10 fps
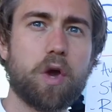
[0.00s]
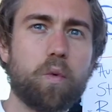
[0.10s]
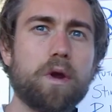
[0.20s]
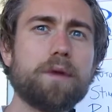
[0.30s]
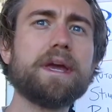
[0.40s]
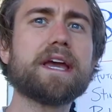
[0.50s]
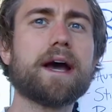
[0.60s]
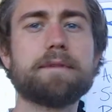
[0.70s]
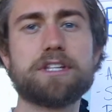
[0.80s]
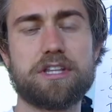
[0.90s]
When we
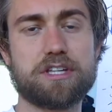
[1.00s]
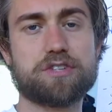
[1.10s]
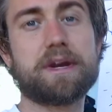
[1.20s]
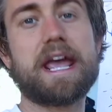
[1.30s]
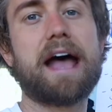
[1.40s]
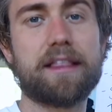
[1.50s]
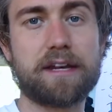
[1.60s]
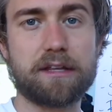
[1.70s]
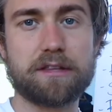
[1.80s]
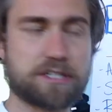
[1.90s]
come into this
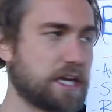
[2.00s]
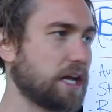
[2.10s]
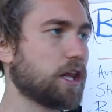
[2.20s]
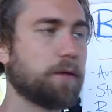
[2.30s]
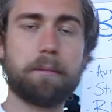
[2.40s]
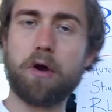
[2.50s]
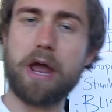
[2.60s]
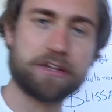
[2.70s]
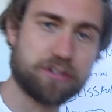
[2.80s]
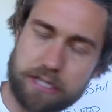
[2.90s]
reality, this is getting a little bit more
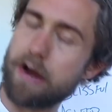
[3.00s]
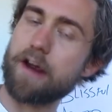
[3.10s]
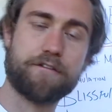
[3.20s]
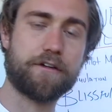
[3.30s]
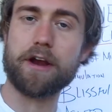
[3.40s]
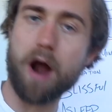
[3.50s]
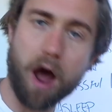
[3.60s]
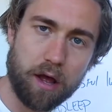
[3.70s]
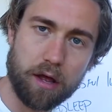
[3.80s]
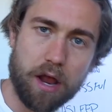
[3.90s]
esoteric for
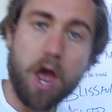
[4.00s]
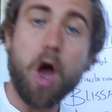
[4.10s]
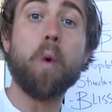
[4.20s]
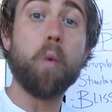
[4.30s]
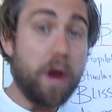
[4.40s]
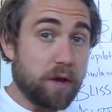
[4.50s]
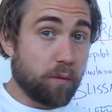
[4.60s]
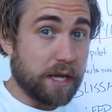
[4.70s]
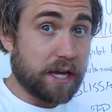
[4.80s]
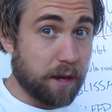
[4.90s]
y'all.
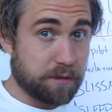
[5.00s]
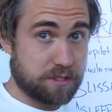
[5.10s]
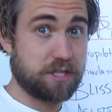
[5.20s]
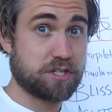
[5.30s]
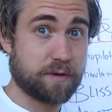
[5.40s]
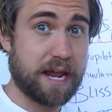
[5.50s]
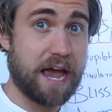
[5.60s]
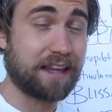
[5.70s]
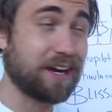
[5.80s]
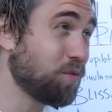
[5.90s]
When we come into this
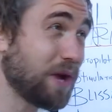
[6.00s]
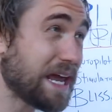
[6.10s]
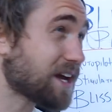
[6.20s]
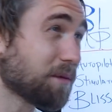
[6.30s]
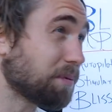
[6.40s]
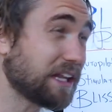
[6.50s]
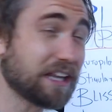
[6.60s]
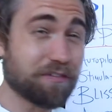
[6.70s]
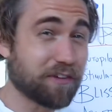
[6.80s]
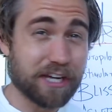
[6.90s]
reality, we
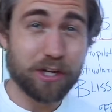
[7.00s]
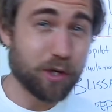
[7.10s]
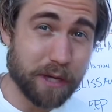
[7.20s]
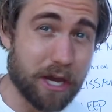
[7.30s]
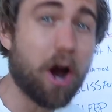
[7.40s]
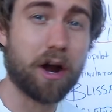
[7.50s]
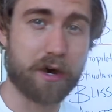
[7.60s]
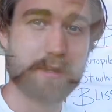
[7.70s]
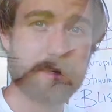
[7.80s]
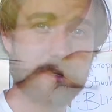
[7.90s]
completely forget who we are.